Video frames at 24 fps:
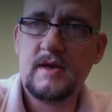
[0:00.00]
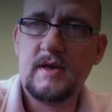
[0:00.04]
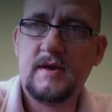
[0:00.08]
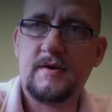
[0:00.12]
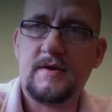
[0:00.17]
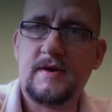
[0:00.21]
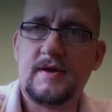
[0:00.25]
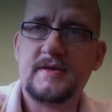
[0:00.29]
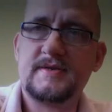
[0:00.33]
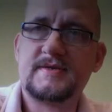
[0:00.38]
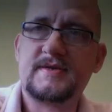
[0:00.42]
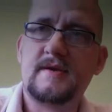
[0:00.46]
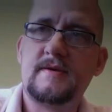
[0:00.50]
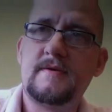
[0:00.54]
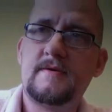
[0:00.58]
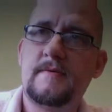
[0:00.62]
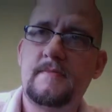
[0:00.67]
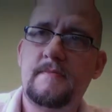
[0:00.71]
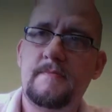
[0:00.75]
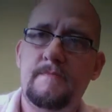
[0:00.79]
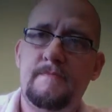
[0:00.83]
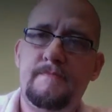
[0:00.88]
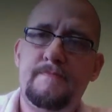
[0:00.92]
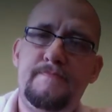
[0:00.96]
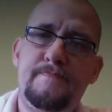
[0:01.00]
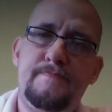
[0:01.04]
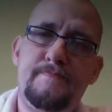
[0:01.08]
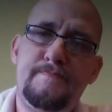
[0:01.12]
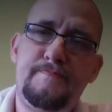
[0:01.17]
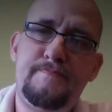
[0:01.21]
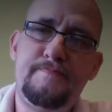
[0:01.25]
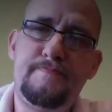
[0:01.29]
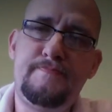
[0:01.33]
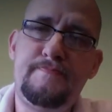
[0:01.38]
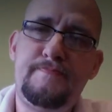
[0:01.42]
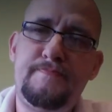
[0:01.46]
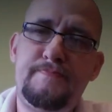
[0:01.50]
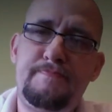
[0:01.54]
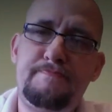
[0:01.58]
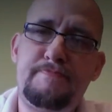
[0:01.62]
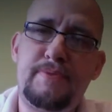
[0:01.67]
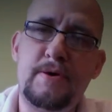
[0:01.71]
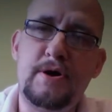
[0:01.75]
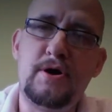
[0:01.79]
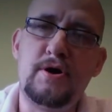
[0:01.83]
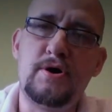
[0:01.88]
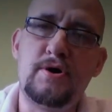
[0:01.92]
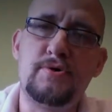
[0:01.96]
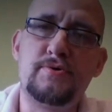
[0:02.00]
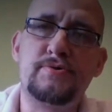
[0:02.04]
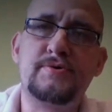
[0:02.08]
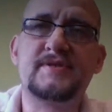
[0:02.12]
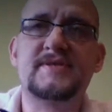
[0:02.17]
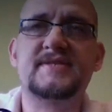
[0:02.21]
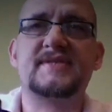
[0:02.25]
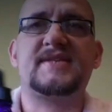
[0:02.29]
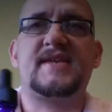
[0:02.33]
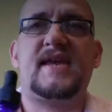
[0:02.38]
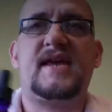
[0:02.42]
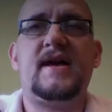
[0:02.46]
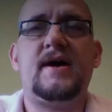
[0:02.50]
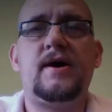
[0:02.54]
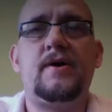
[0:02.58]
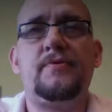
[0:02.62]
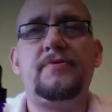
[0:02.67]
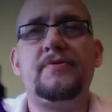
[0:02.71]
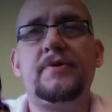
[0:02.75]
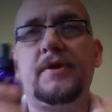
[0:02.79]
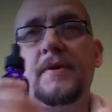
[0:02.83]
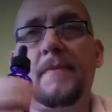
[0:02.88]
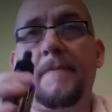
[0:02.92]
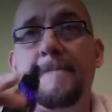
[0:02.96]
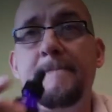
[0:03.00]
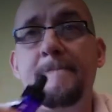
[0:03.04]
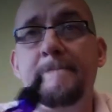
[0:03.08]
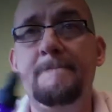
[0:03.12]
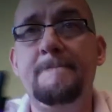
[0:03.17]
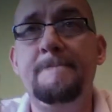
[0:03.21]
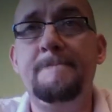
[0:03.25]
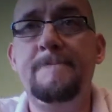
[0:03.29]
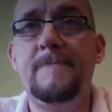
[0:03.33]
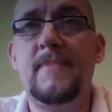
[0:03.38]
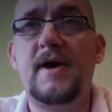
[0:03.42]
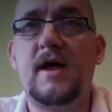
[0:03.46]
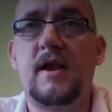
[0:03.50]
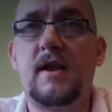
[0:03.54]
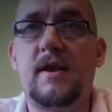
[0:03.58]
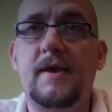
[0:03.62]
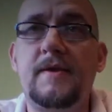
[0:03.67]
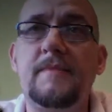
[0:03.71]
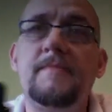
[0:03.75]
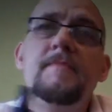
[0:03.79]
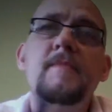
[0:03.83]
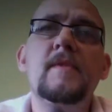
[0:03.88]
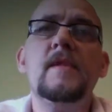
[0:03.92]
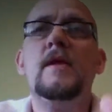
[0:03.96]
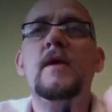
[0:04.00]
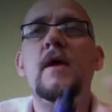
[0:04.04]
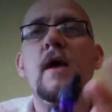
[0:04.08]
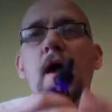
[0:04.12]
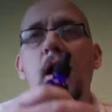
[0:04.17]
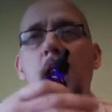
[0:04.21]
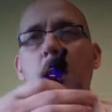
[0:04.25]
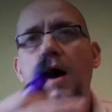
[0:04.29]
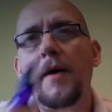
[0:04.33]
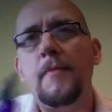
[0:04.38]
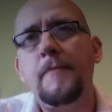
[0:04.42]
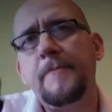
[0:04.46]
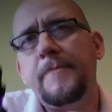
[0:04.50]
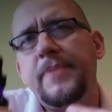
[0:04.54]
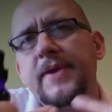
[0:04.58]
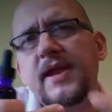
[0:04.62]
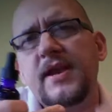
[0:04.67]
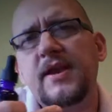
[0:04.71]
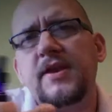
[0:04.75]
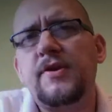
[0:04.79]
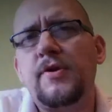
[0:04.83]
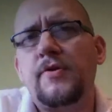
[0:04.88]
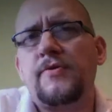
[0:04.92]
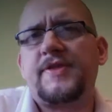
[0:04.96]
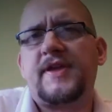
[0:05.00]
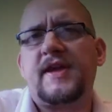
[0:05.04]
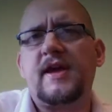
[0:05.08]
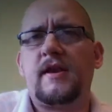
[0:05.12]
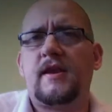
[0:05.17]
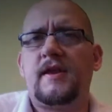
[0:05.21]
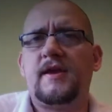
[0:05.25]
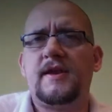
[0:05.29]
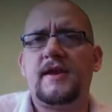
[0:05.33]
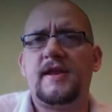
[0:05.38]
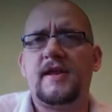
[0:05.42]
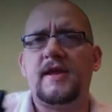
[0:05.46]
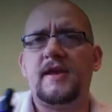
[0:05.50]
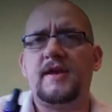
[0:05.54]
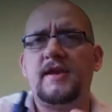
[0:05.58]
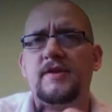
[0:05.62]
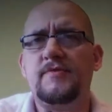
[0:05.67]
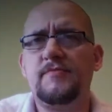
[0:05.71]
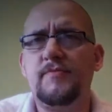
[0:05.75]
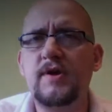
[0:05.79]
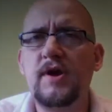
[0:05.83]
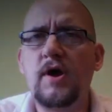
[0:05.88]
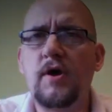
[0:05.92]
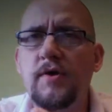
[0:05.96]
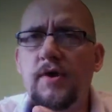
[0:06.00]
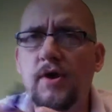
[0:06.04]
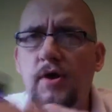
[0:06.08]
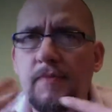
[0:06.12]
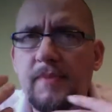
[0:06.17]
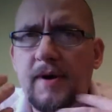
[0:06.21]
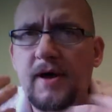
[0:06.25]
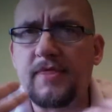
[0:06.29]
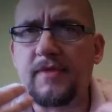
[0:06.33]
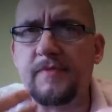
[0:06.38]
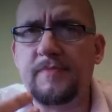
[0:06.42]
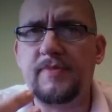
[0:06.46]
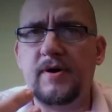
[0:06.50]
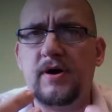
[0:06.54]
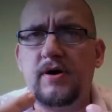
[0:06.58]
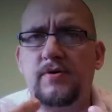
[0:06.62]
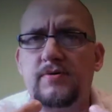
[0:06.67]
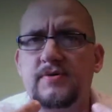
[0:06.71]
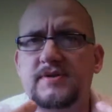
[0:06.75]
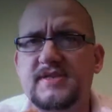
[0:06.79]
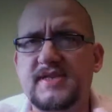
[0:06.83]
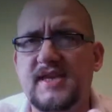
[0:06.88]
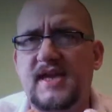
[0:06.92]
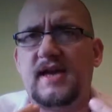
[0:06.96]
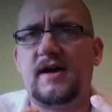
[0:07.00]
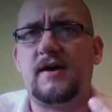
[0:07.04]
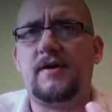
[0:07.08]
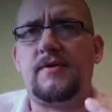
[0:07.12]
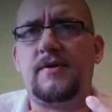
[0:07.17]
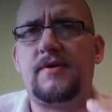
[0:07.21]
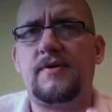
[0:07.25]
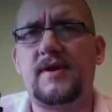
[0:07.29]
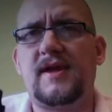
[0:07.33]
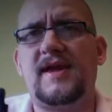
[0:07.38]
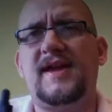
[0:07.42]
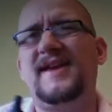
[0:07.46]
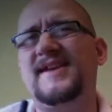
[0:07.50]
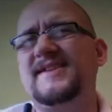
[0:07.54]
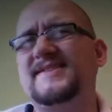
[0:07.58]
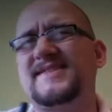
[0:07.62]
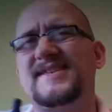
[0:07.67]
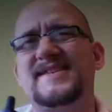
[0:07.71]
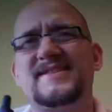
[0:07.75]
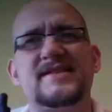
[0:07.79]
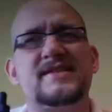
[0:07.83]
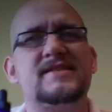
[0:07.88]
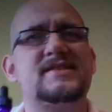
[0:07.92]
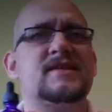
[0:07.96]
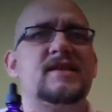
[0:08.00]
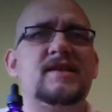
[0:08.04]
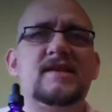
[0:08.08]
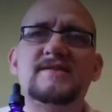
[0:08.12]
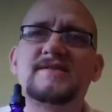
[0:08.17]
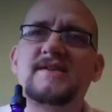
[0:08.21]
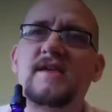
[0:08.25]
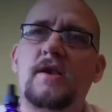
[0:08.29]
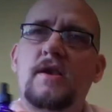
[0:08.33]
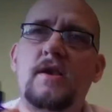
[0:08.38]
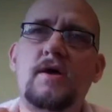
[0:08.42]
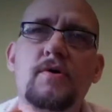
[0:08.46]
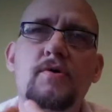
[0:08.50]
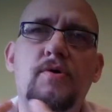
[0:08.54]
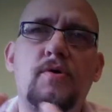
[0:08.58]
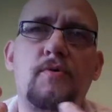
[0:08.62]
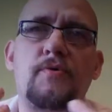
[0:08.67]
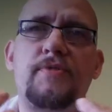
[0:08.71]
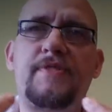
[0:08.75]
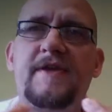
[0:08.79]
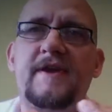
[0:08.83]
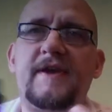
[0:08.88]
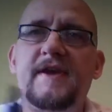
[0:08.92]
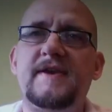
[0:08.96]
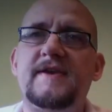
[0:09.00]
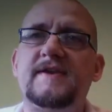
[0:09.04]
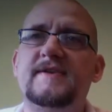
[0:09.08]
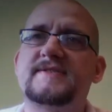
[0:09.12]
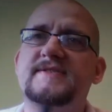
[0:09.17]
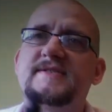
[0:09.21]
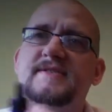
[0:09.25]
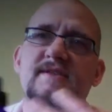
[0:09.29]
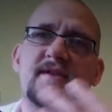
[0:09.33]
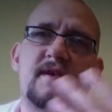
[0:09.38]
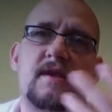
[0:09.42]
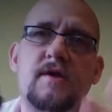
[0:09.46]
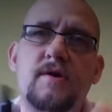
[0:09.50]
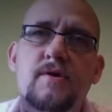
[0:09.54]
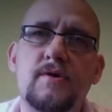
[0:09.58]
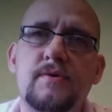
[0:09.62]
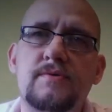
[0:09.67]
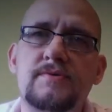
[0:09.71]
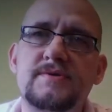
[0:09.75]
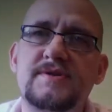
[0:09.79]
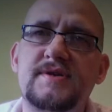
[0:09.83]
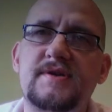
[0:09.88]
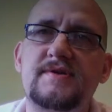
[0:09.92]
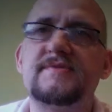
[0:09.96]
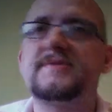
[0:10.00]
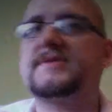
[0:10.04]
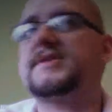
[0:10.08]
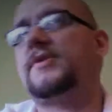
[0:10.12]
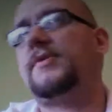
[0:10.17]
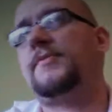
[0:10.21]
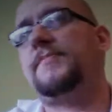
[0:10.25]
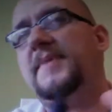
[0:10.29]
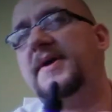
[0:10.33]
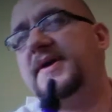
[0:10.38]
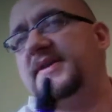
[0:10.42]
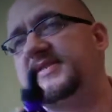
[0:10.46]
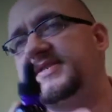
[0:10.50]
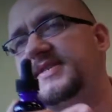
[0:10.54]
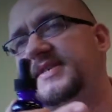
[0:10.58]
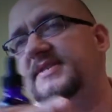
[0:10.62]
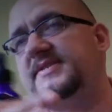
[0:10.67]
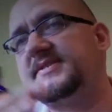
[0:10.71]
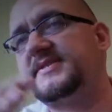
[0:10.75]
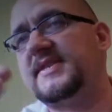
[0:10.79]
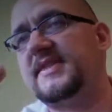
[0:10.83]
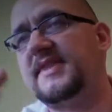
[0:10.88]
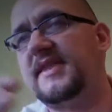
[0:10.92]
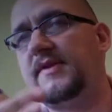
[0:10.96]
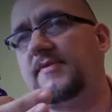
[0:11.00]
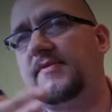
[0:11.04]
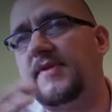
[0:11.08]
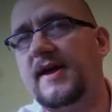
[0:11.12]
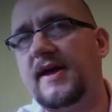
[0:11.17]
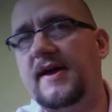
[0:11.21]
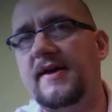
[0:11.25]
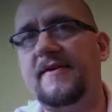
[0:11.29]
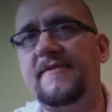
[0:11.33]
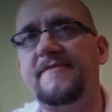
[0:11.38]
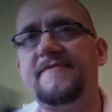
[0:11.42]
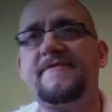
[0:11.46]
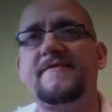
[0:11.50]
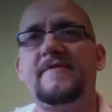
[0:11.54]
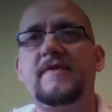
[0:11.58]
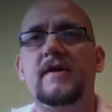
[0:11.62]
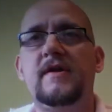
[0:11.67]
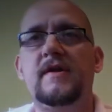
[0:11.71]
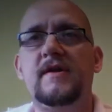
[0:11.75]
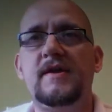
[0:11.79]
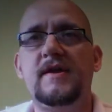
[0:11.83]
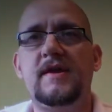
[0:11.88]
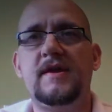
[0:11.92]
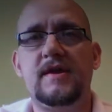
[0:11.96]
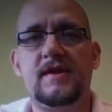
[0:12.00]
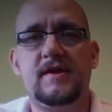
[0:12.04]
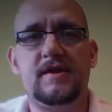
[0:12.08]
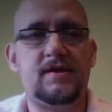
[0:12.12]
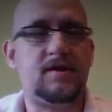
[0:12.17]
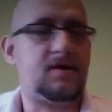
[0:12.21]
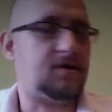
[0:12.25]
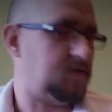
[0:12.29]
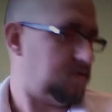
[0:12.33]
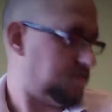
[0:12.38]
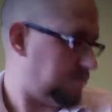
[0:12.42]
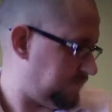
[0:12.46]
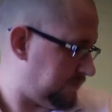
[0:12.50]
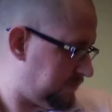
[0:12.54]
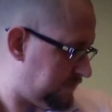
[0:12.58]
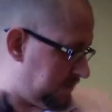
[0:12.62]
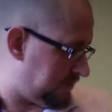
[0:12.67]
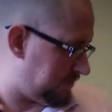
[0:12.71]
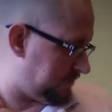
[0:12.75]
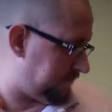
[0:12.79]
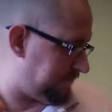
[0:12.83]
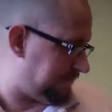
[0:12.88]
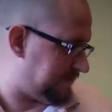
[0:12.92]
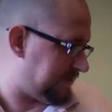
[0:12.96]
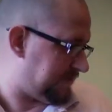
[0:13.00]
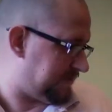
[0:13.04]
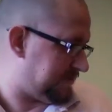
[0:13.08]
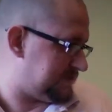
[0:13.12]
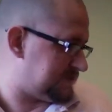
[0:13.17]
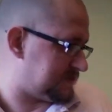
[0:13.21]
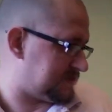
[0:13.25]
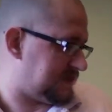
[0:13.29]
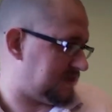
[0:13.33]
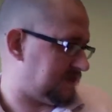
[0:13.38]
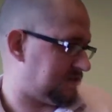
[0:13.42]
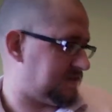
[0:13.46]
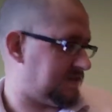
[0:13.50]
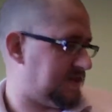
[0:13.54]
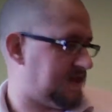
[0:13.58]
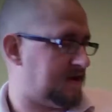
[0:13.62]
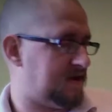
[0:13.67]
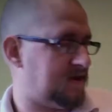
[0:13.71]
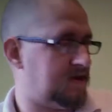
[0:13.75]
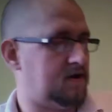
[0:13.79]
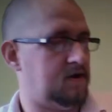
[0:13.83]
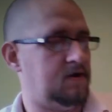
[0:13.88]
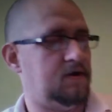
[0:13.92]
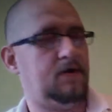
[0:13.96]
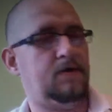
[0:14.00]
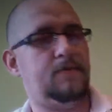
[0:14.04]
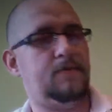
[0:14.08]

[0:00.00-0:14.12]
Here it is. Bogue Sound Melon. Being a North Carolinian, we all know about the Bogue Sound. Okay, it's a local thing. This is a local juice, so it makes sense that they would have, things like that.